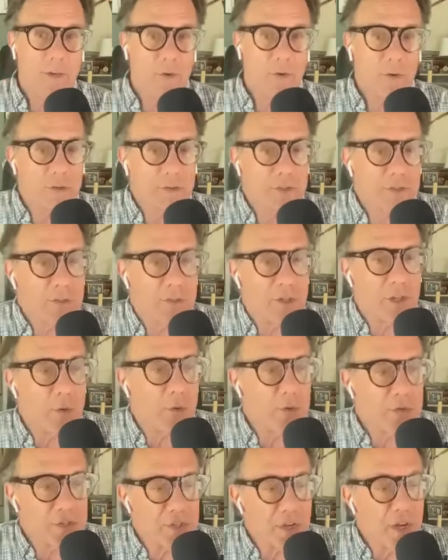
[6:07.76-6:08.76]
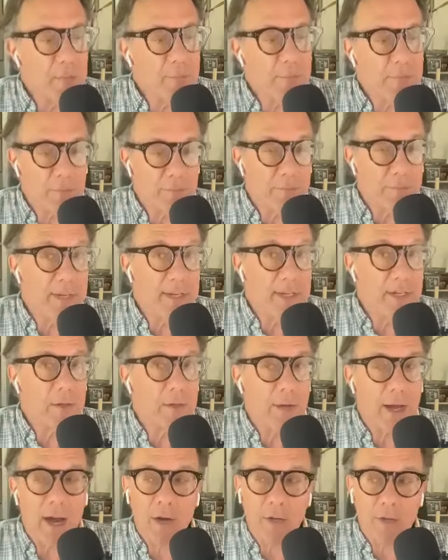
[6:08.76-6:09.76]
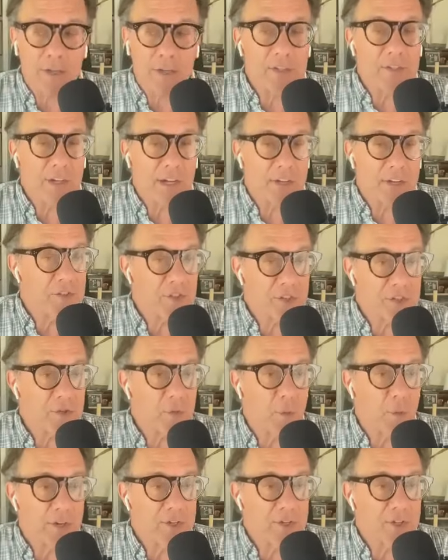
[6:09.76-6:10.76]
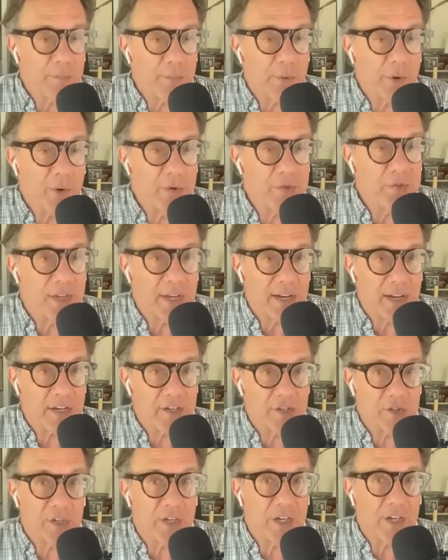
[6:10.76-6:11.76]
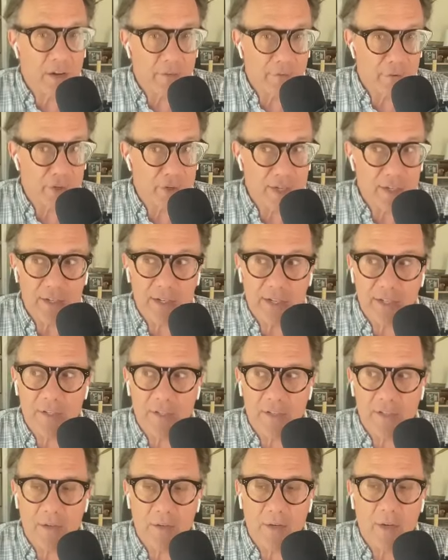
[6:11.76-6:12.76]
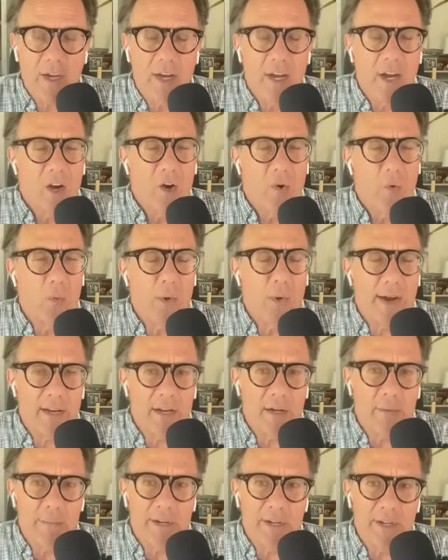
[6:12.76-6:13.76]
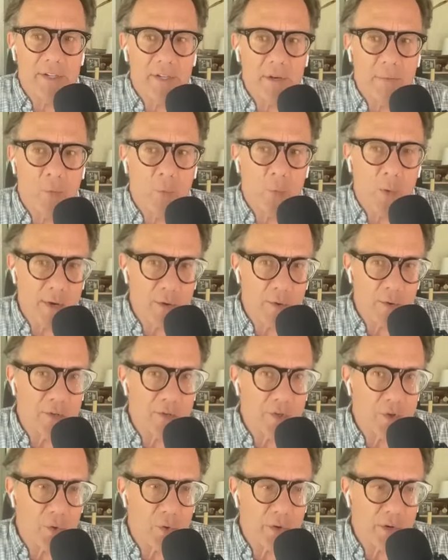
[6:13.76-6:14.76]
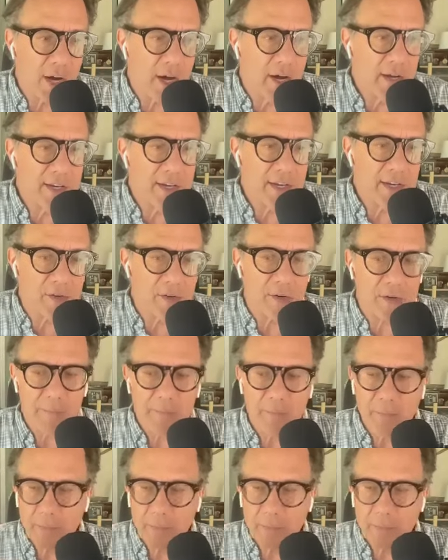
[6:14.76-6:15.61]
And there were some media outlets, not just the Washington Post, that actually covered it and said, wait a minute, something weird is going on here.